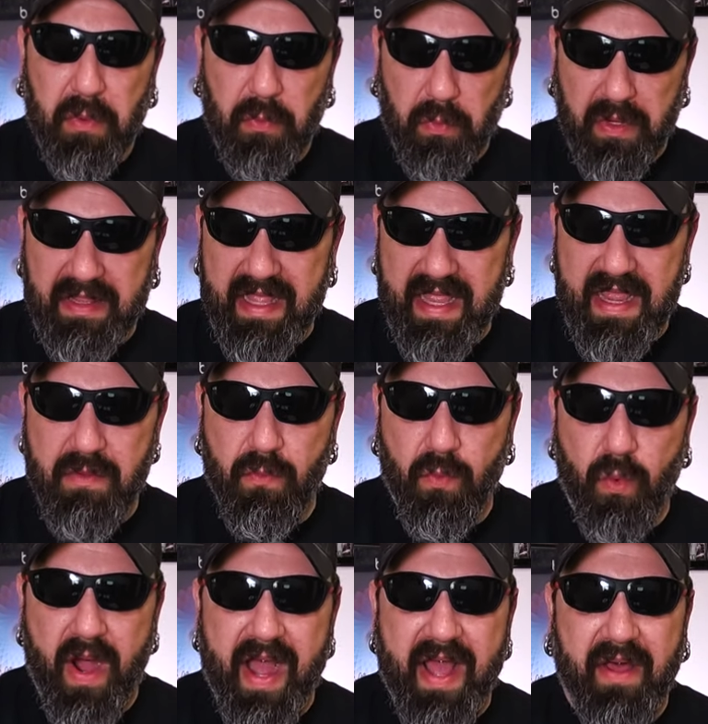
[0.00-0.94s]
really
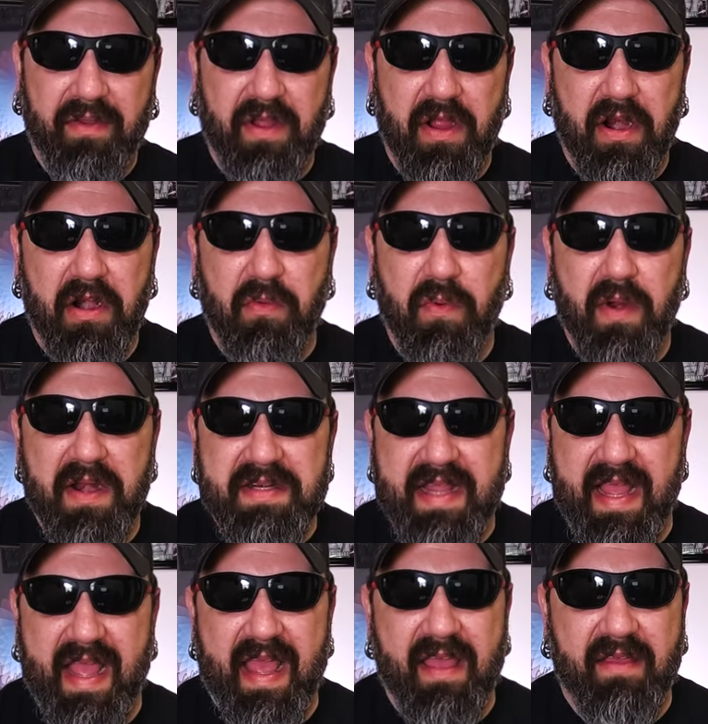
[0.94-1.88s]
wild artwork
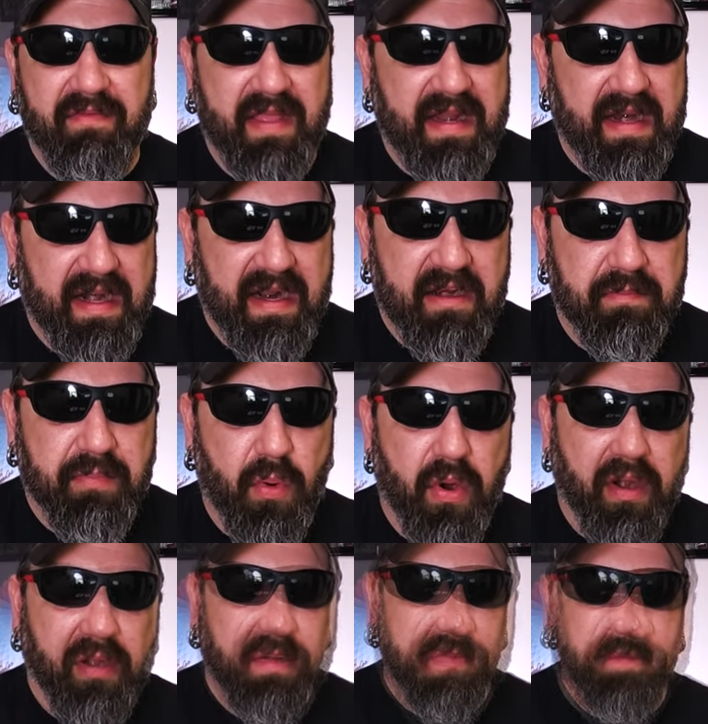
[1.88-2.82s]
to have in an airport.